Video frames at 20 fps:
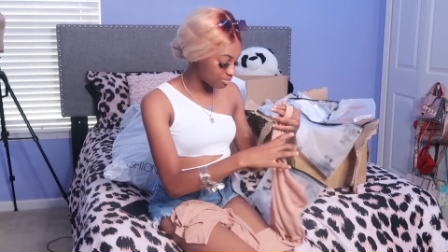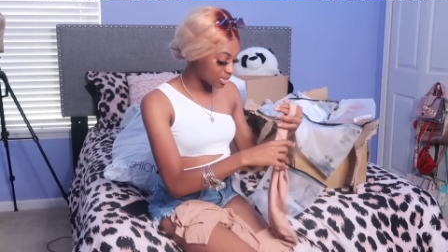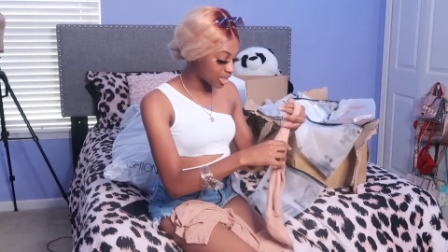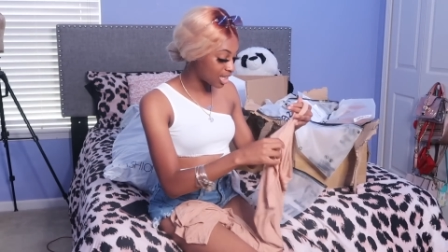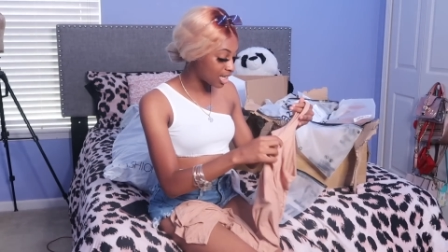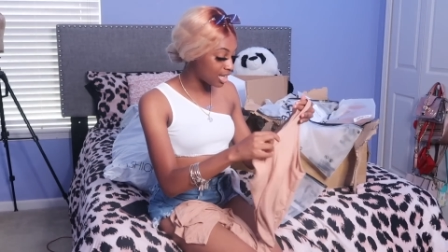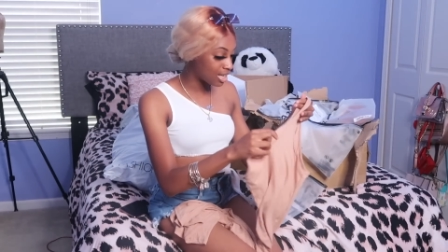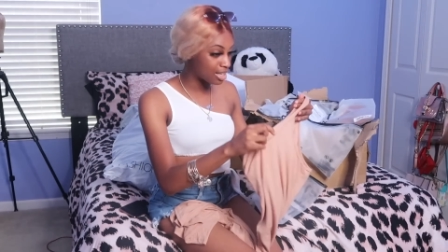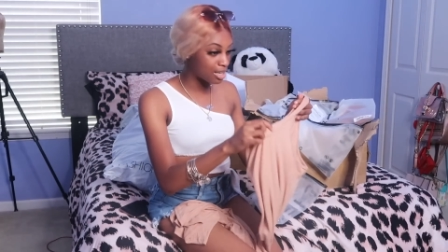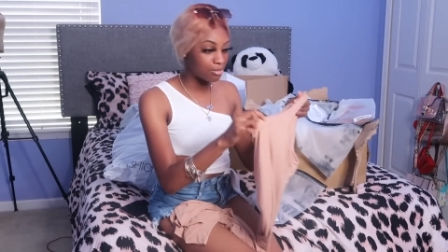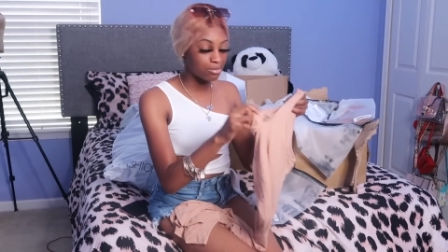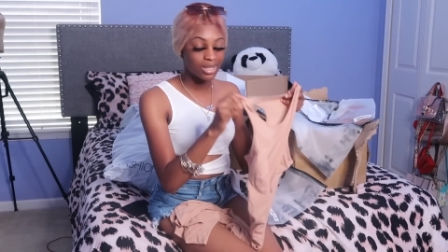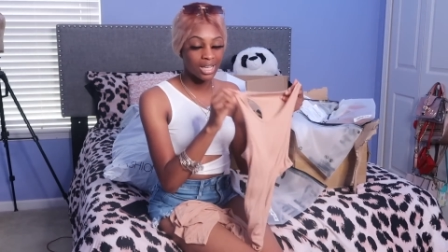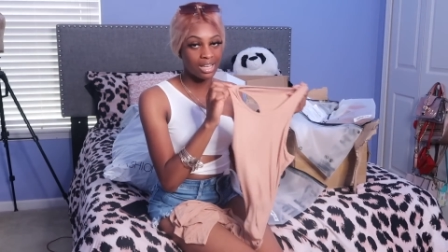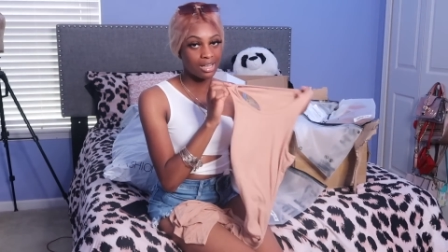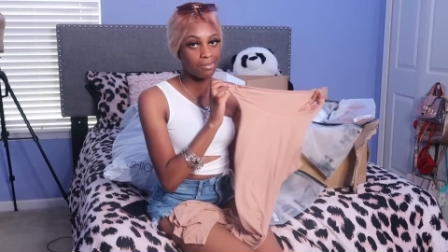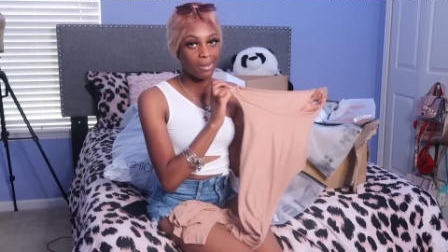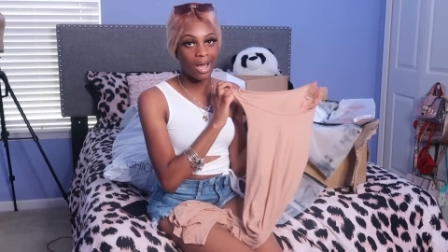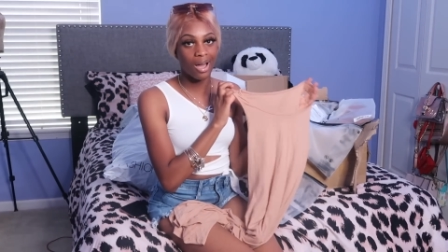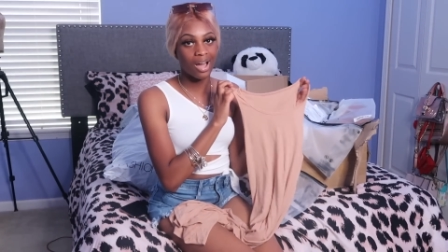Couldn't
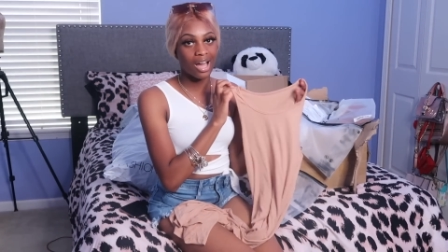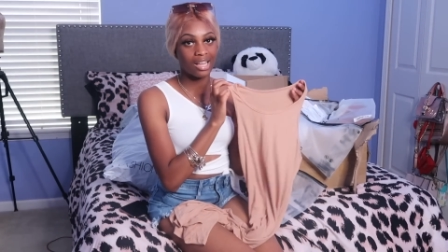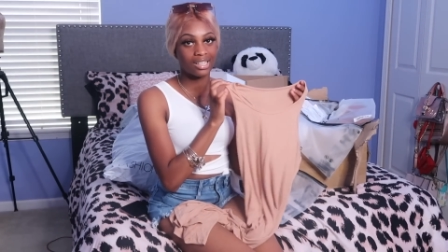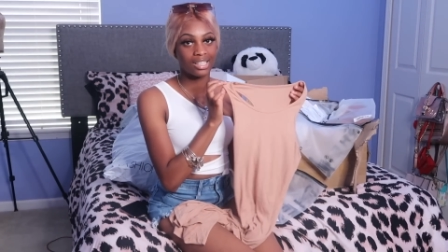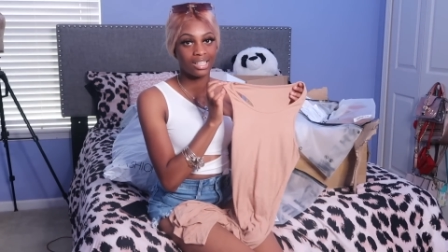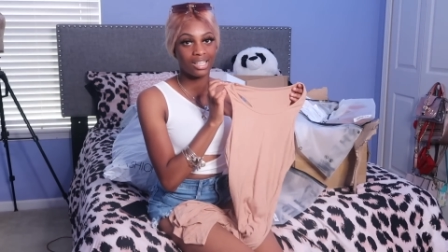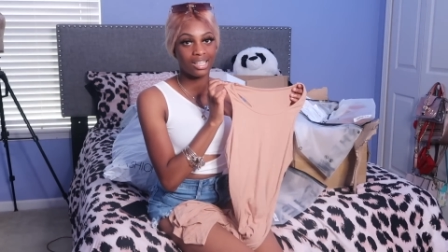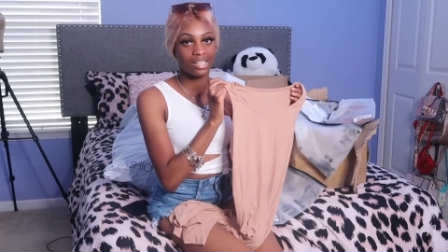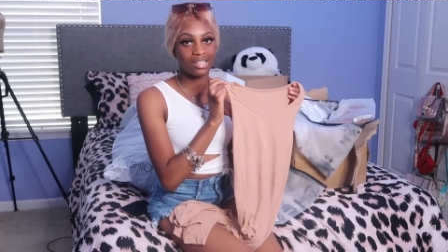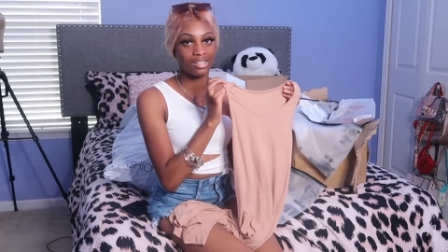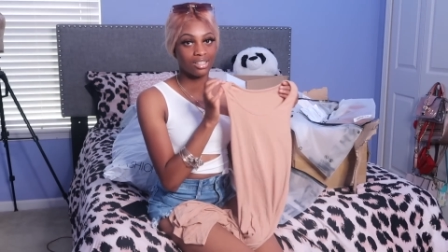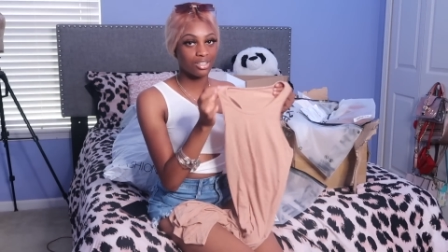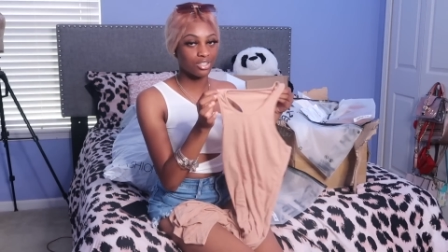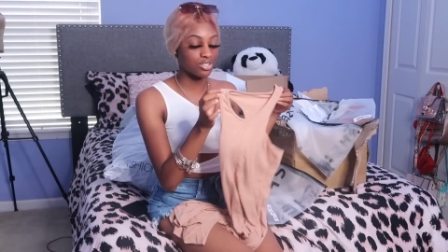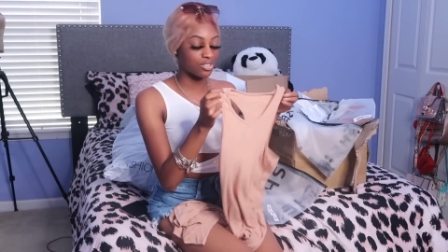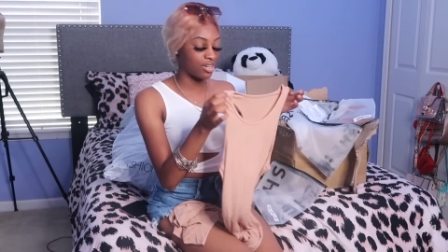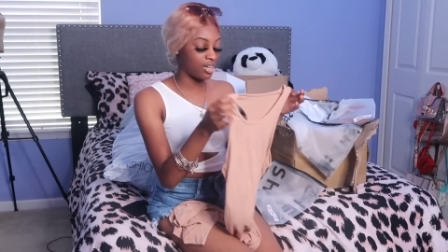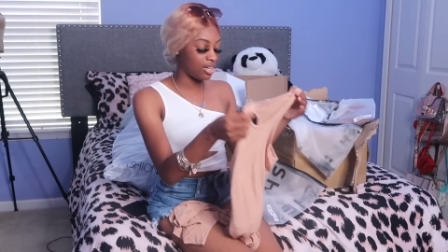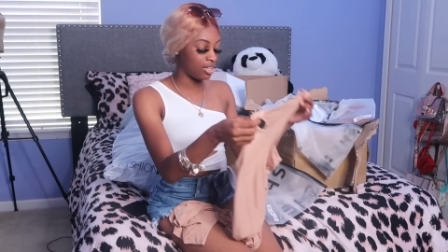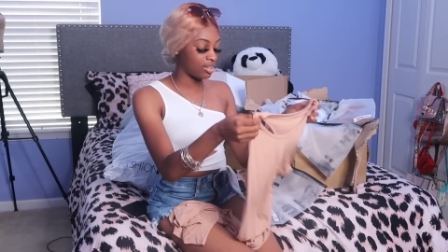complain about how the end
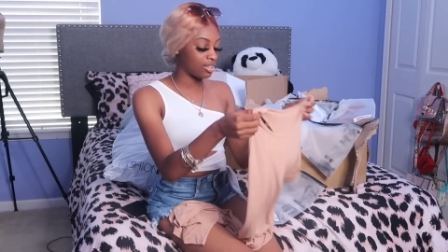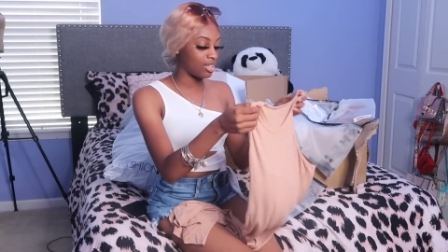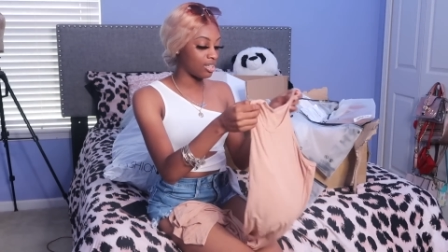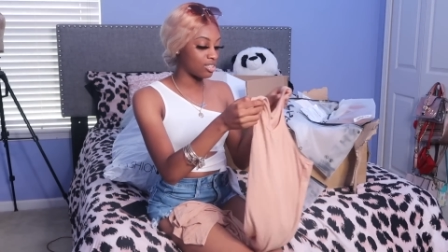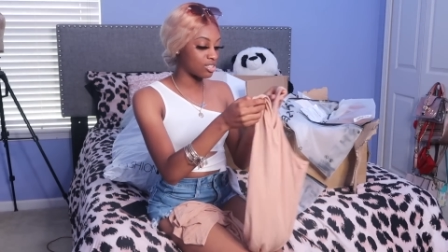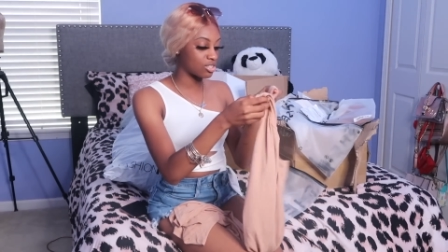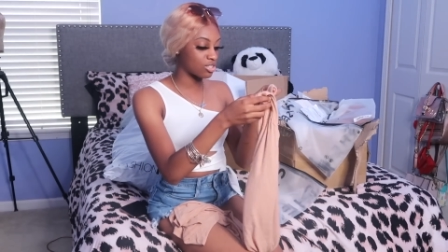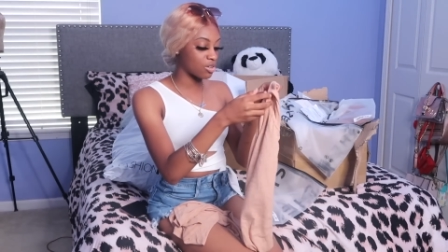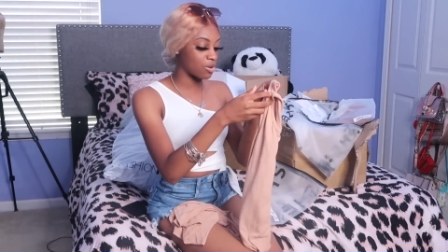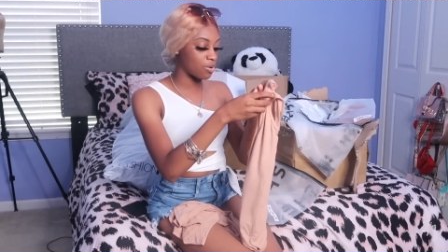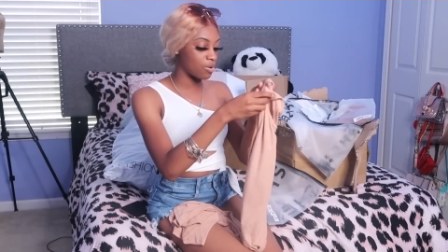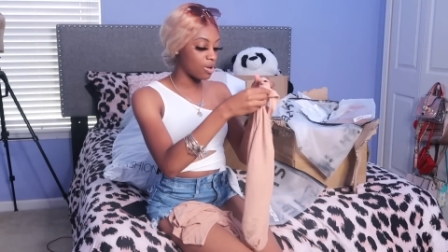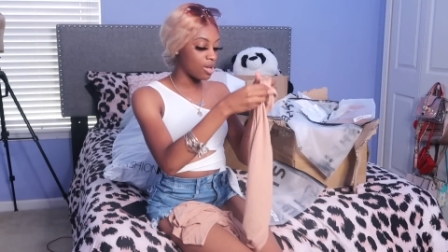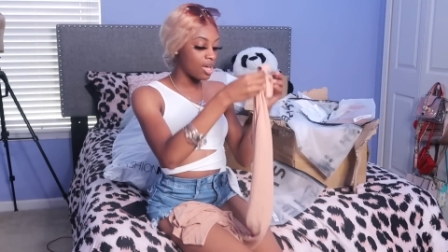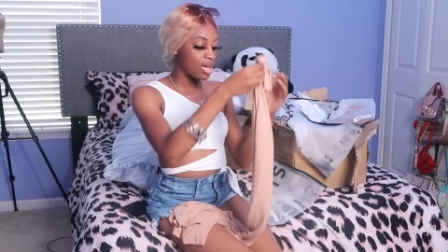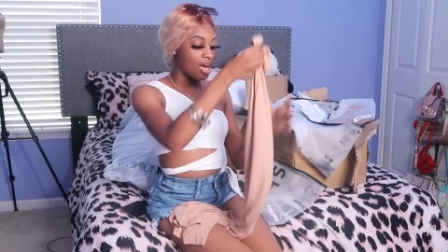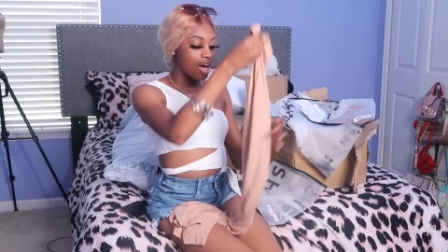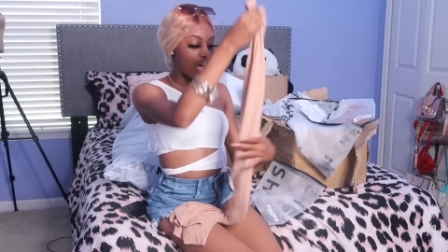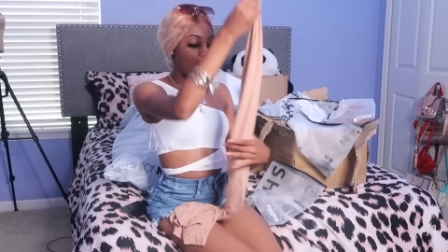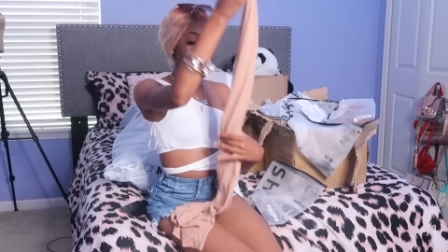looks or anything. So
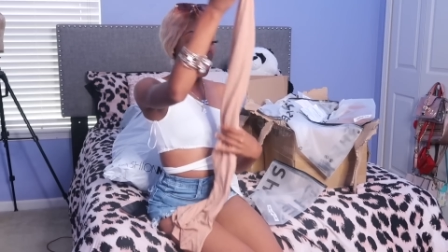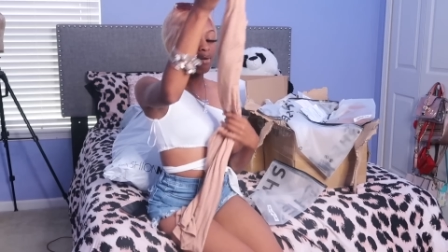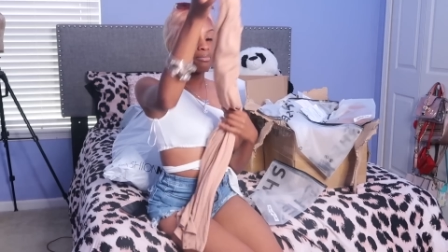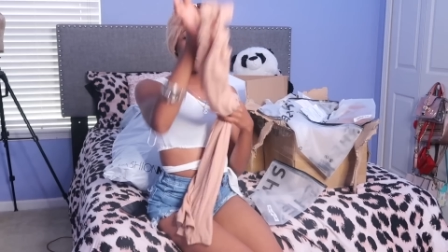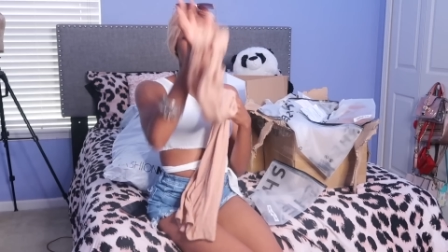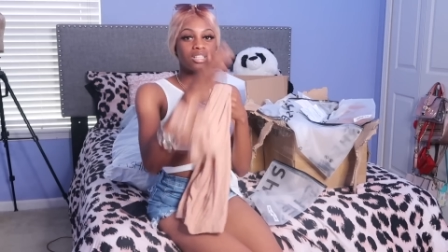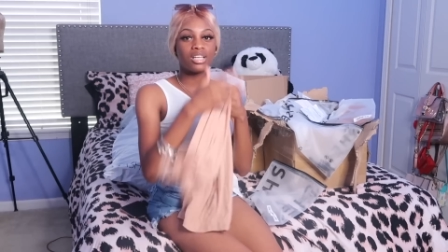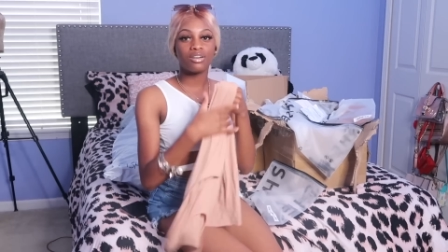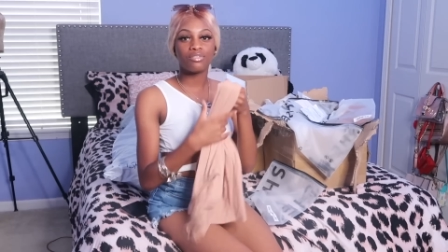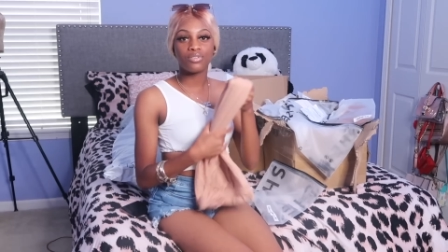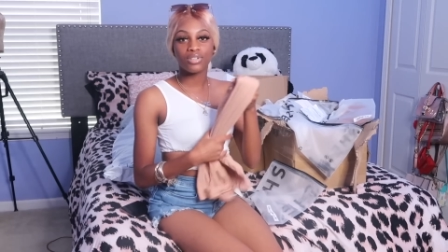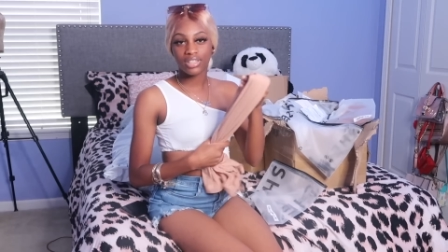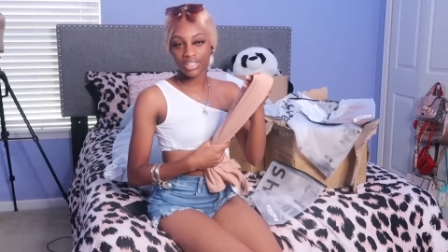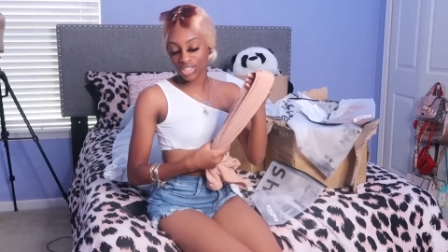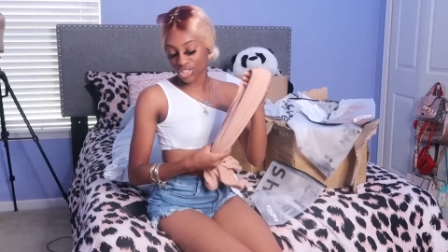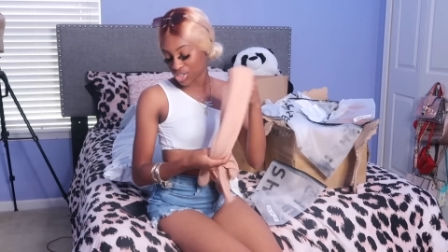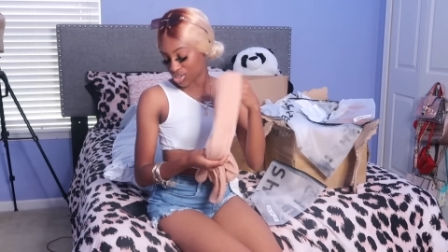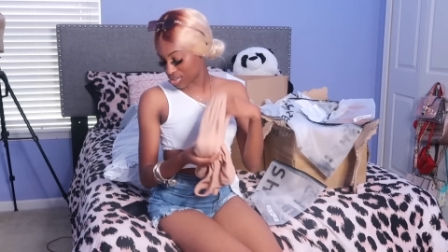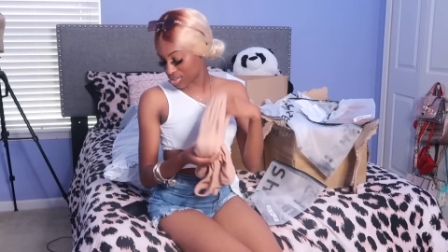I'm in love with this